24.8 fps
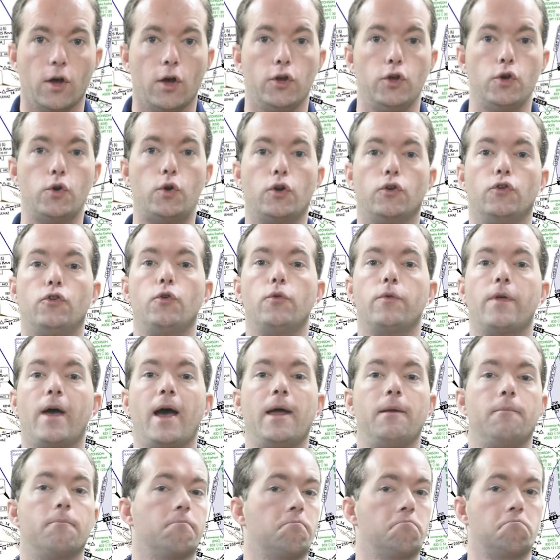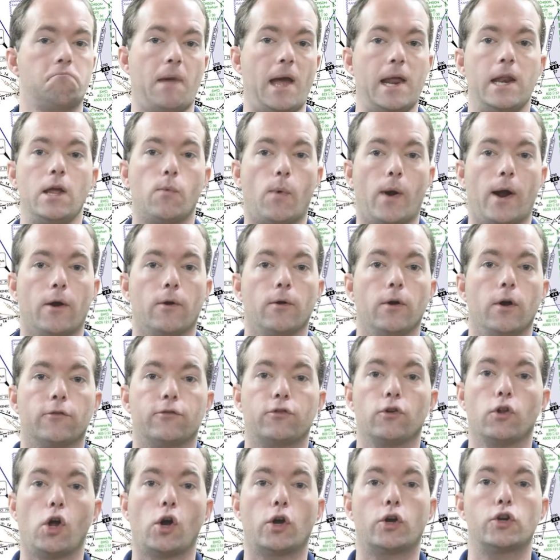You can do that anywhere,
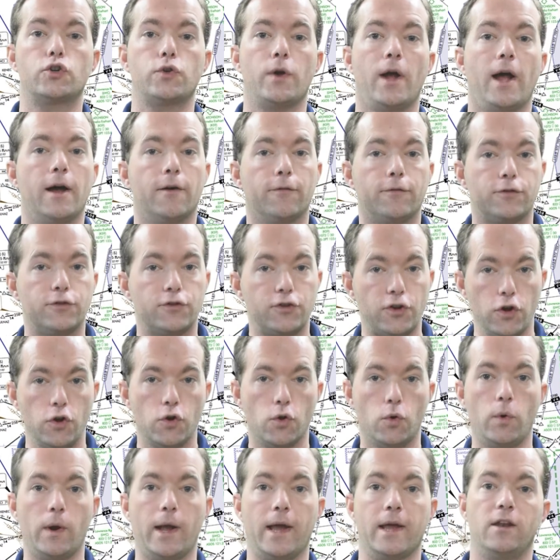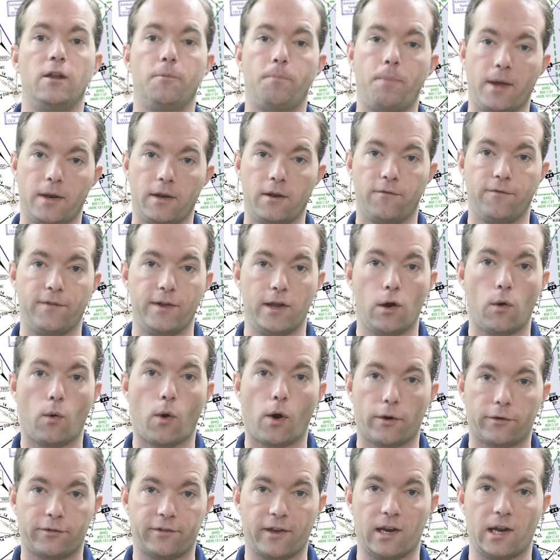so long as you have two independent V O
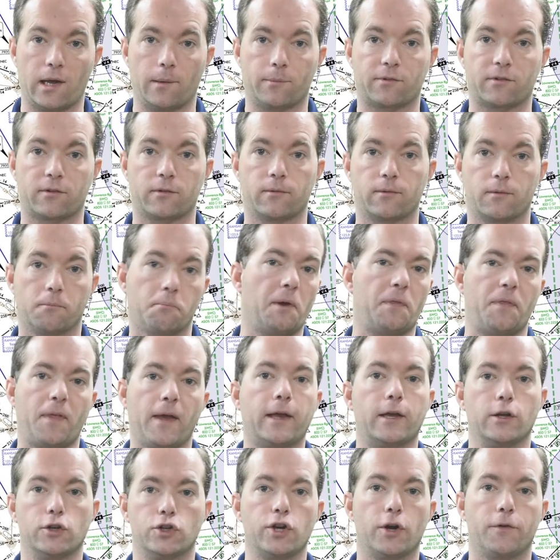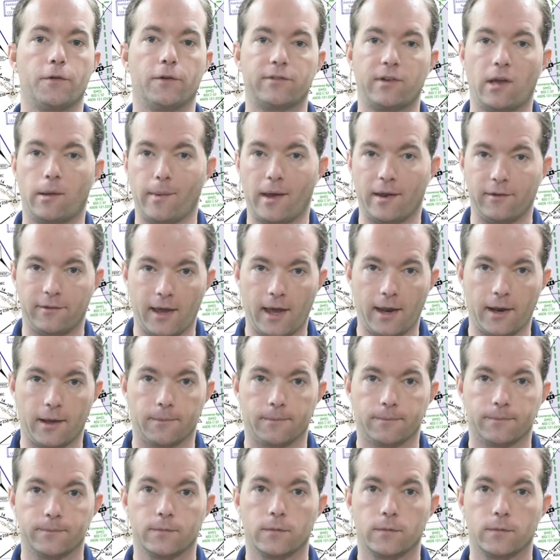R setups, but they can share the same antenna.